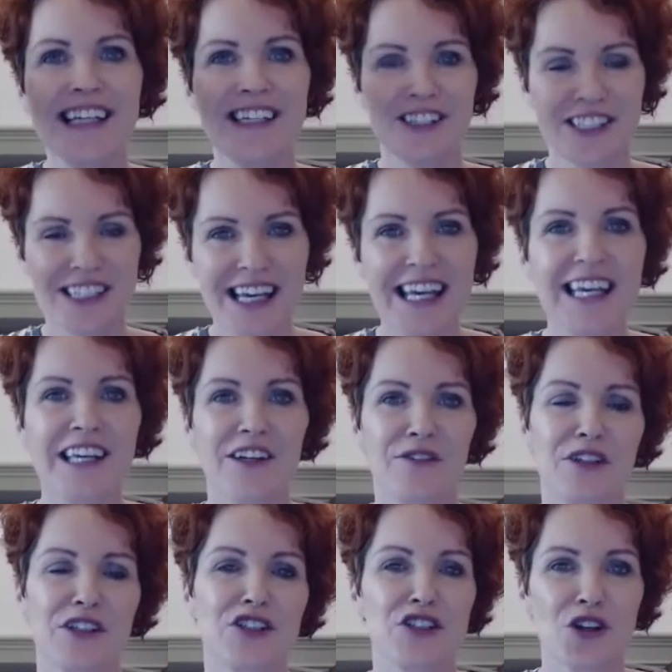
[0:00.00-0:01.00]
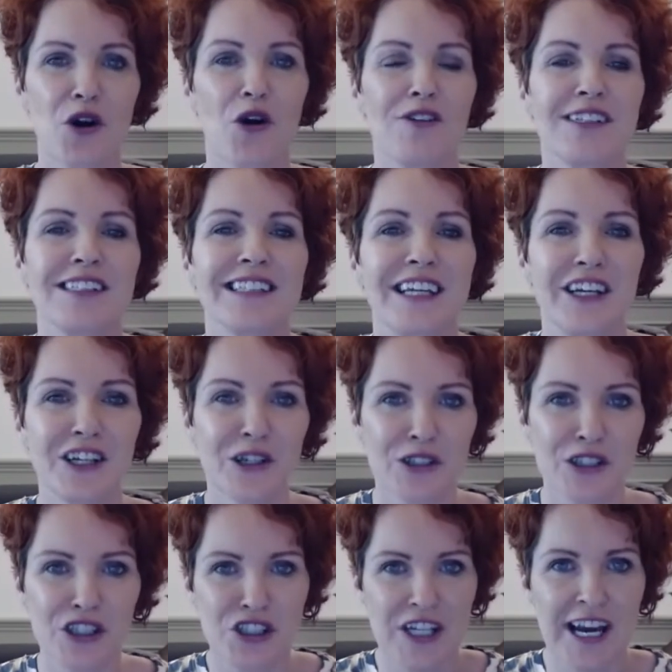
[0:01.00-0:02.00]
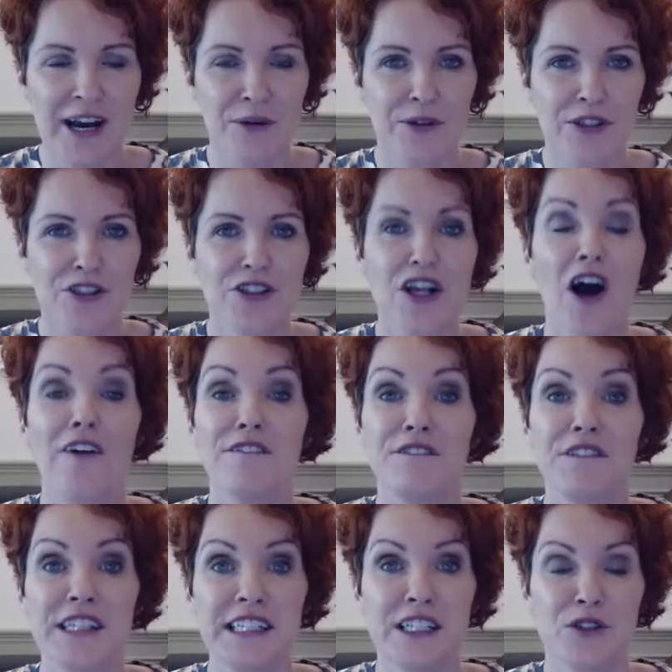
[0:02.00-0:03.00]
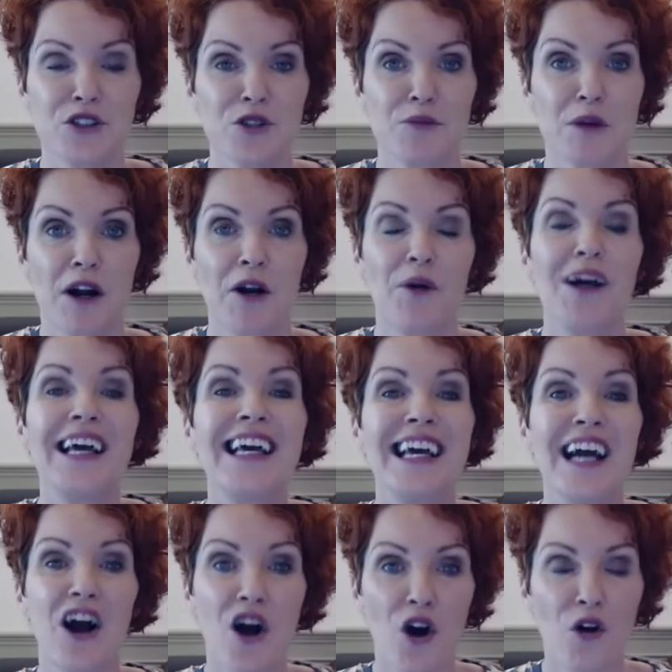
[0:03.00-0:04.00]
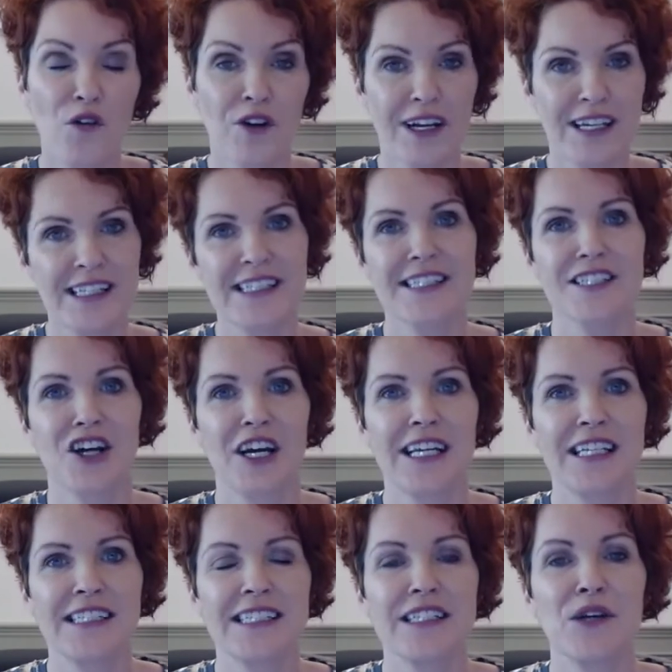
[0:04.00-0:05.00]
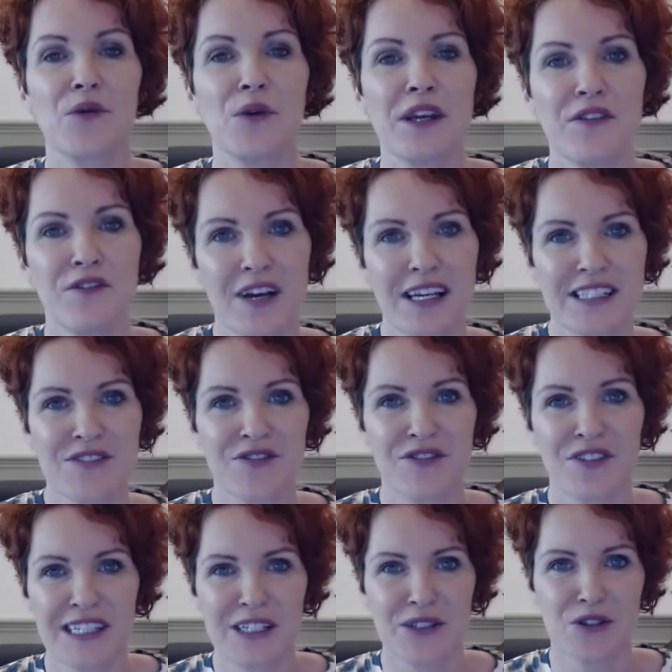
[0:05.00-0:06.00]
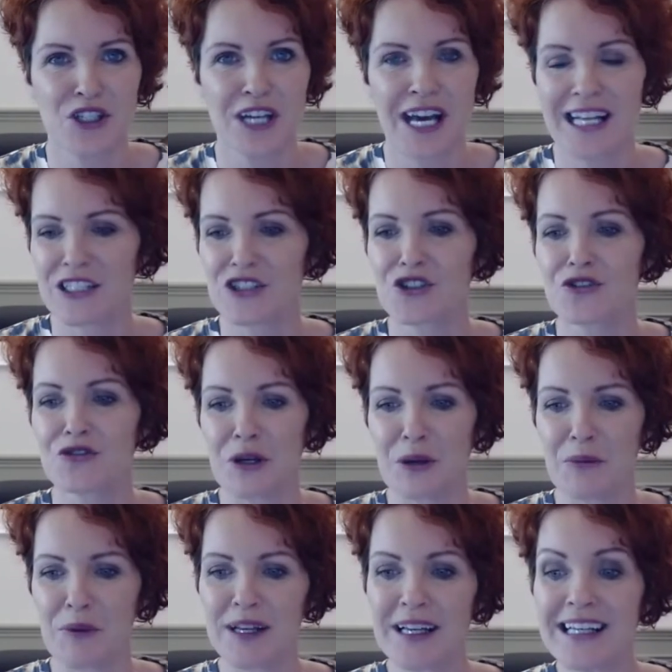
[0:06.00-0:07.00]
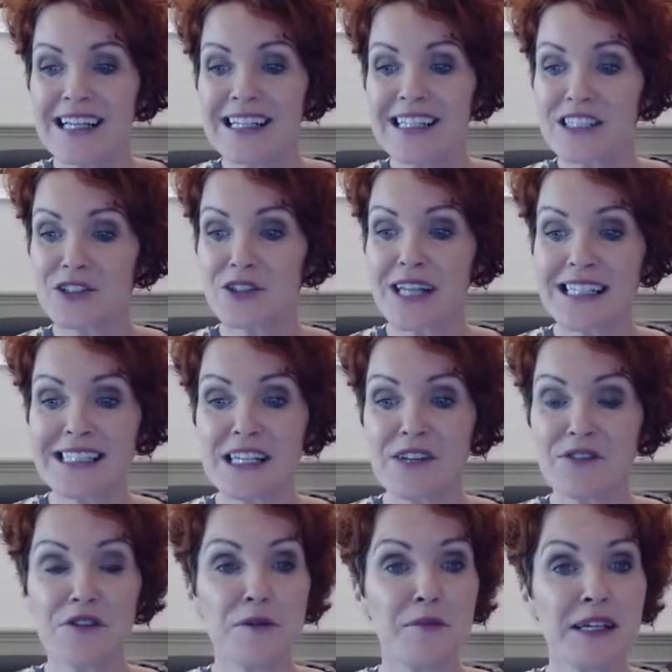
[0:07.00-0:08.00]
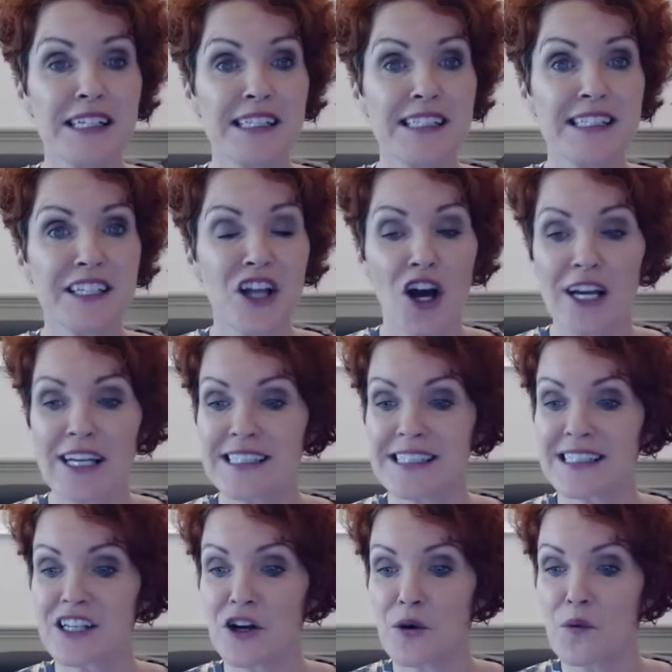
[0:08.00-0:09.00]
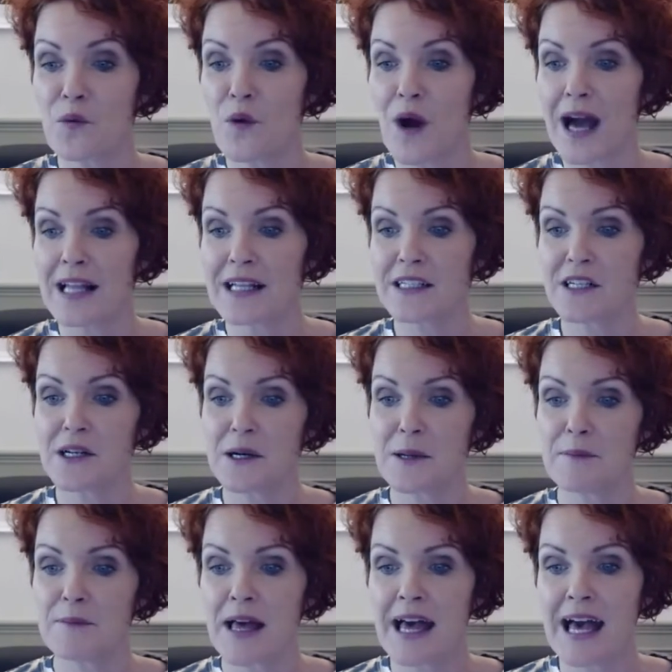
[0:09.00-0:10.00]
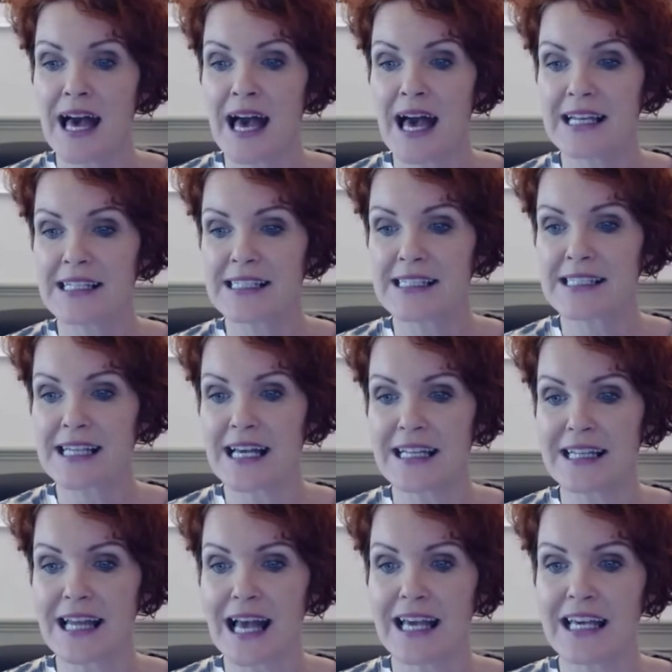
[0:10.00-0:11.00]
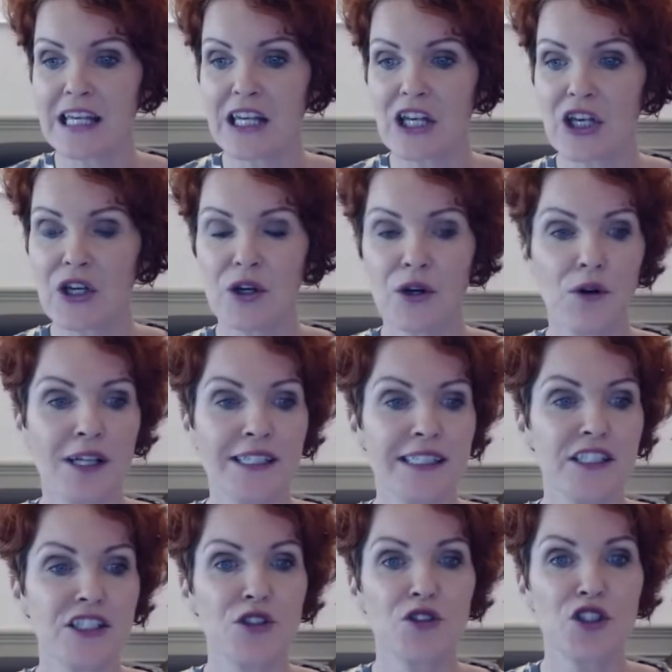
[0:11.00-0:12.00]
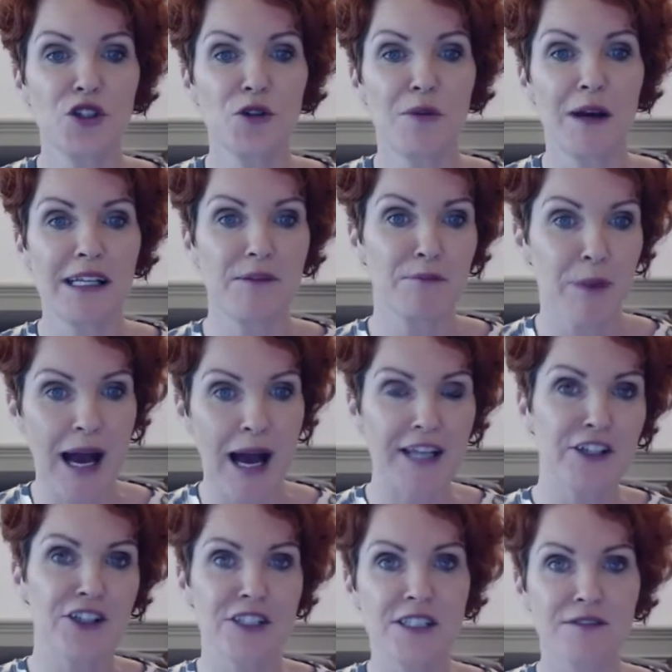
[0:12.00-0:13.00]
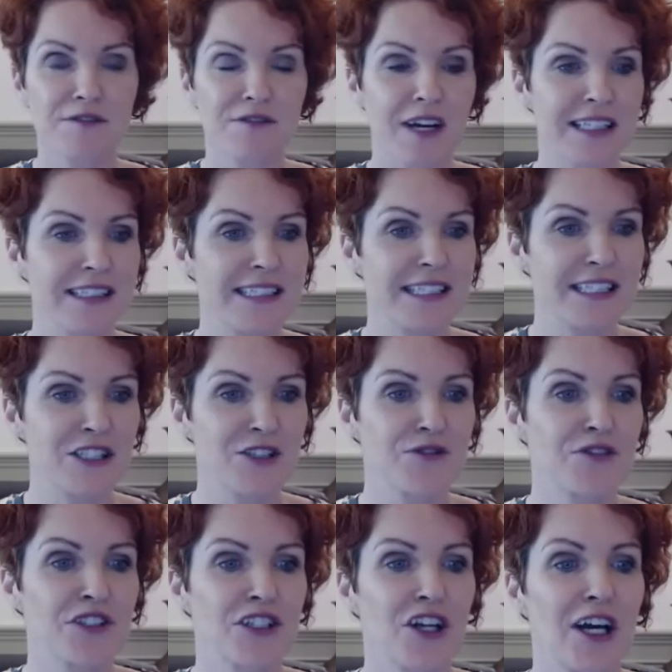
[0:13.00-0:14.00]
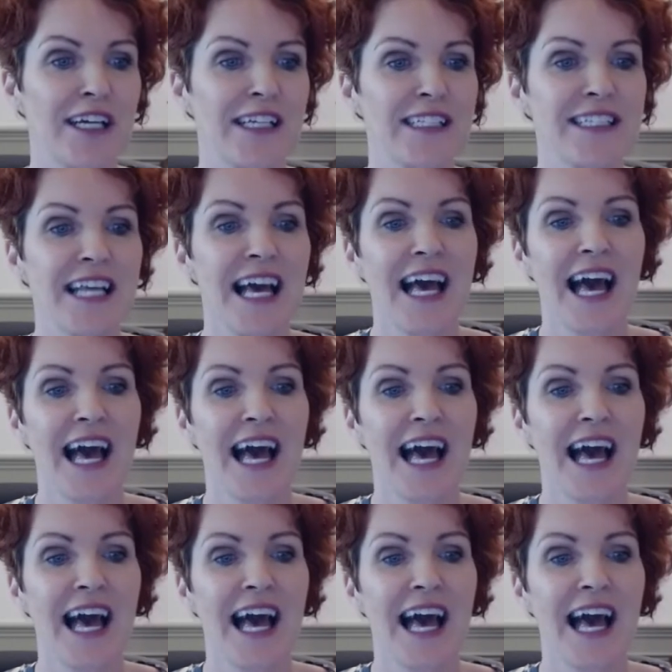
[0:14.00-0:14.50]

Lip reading: You're thinking of your stories that you're going to share with us on video tomorrow over inside the WeFace Video Challenge group. So that's it for me tonight. You're welcome. Helen is saying thank you. I didn't do too many banners and fancy stuff tonight.